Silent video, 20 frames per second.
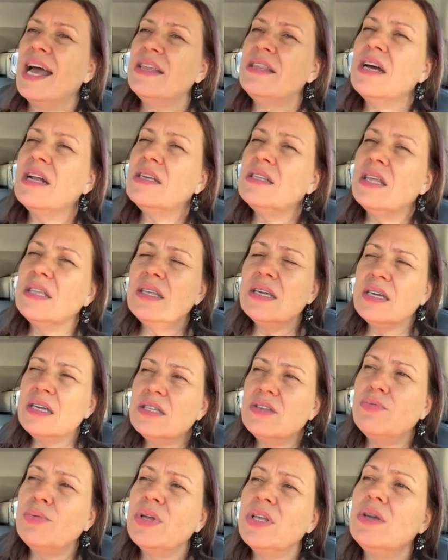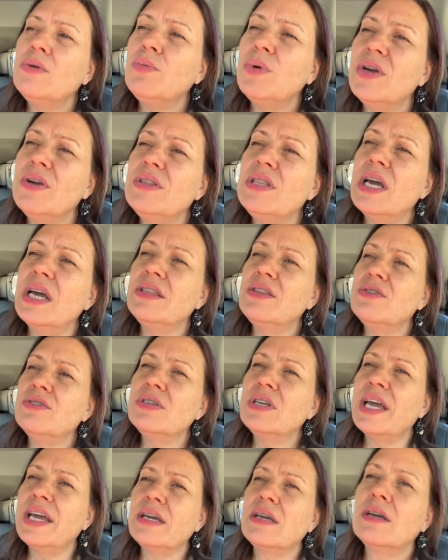I thought, I think it's really weird that
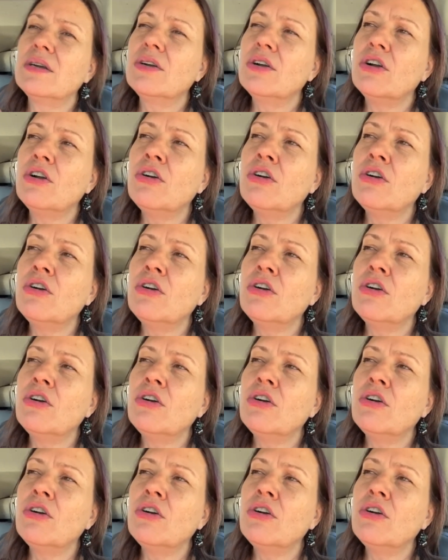there's, like,